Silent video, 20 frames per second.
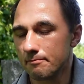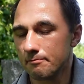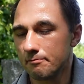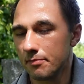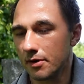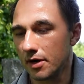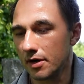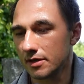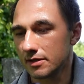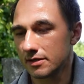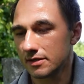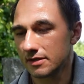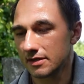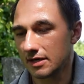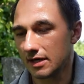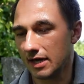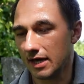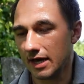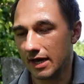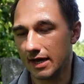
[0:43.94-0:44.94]
but
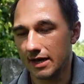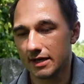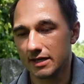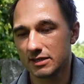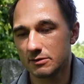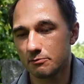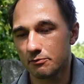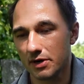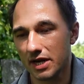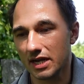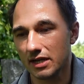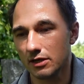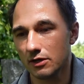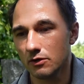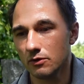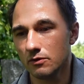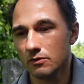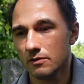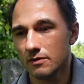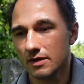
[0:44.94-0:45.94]
it's brand
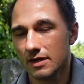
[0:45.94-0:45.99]
new.